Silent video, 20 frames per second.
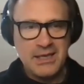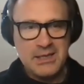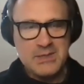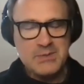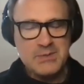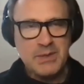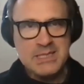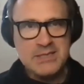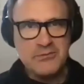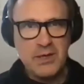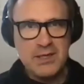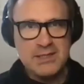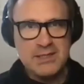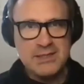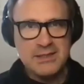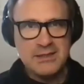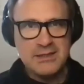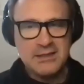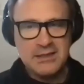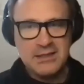
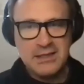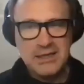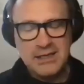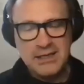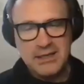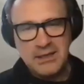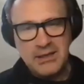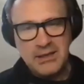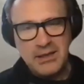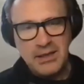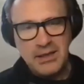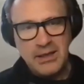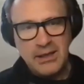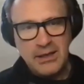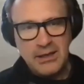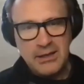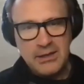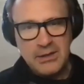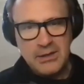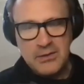expensive way to learn.
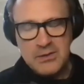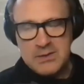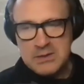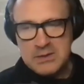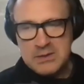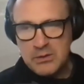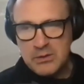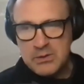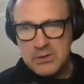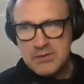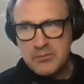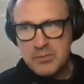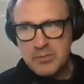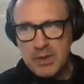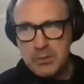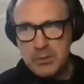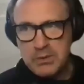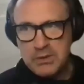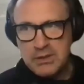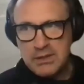There's
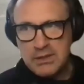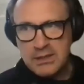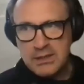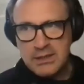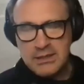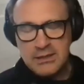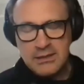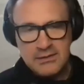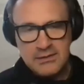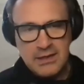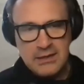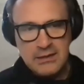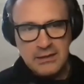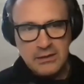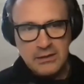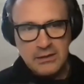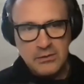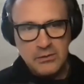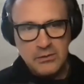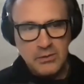lots of people that can
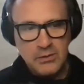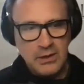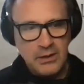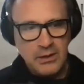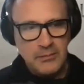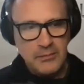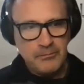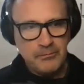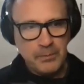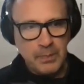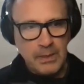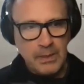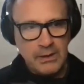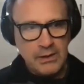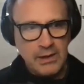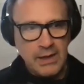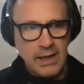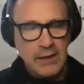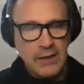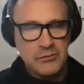tell you,
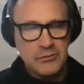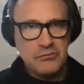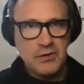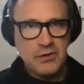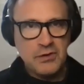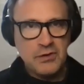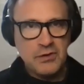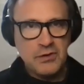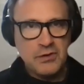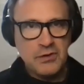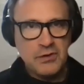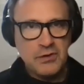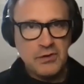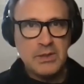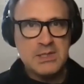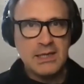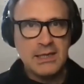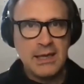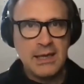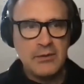how to write
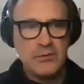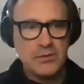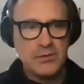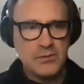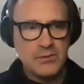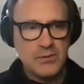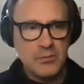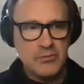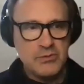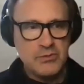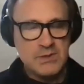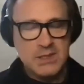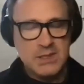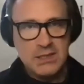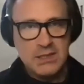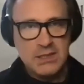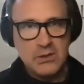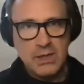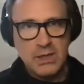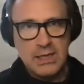a pitch deck and how to sort
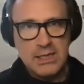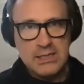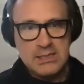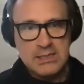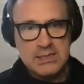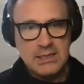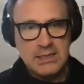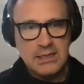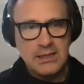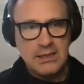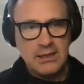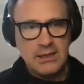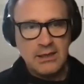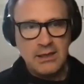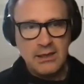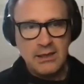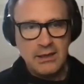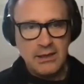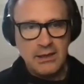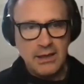of present your case.
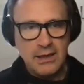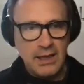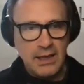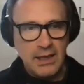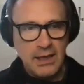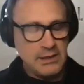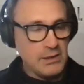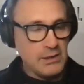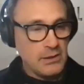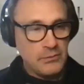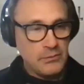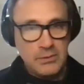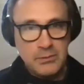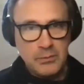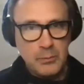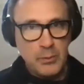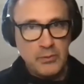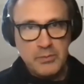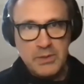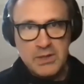
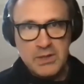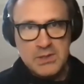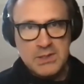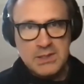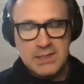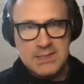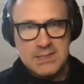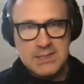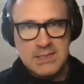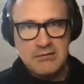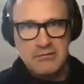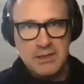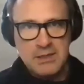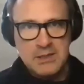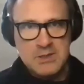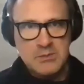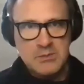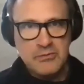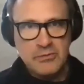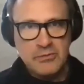We've mentioned
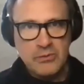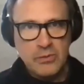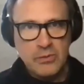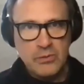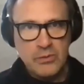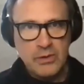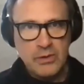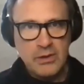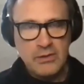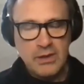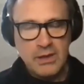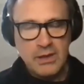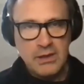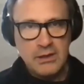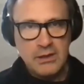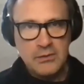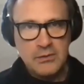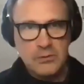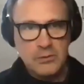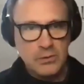accelerators before. They
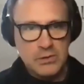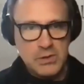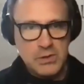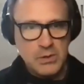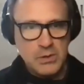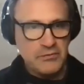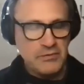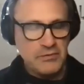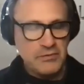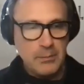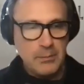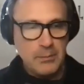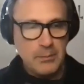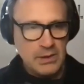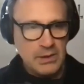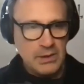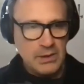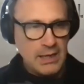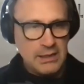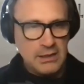can do a good job of that,
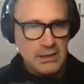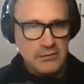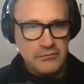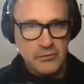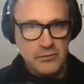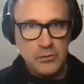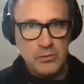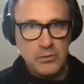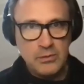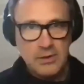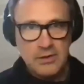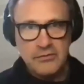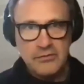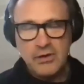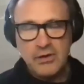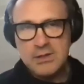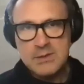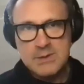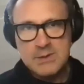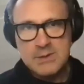but any of your
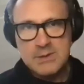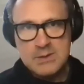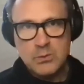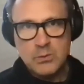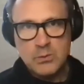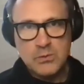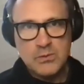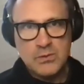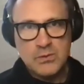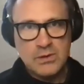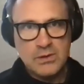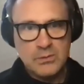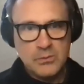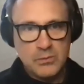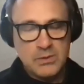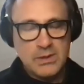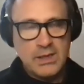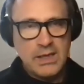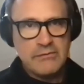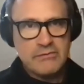advisors ought to
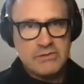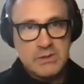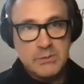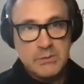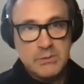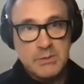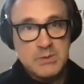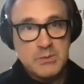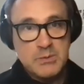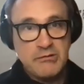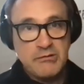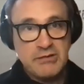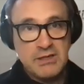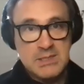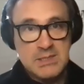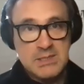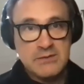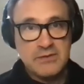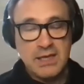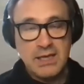have some
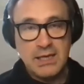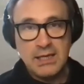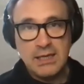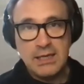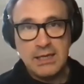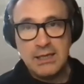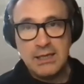experience of that.